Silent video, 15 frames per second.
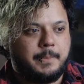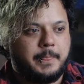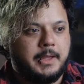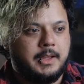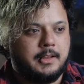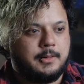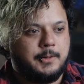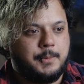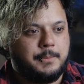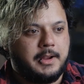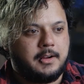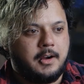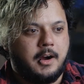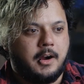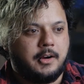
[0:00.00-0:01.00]
including my
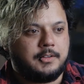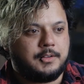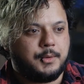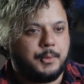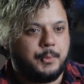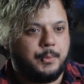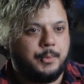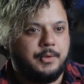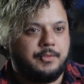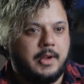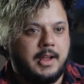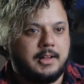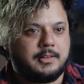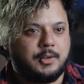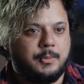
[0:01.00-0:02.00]
car. So if
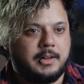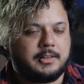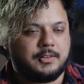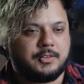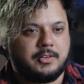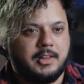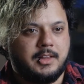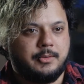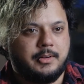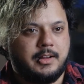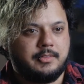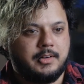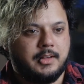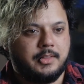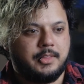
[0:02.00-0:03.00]
I had to go back to Australia, I would
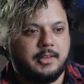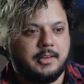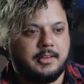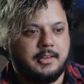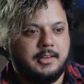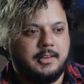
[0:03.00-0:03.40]
have nothing.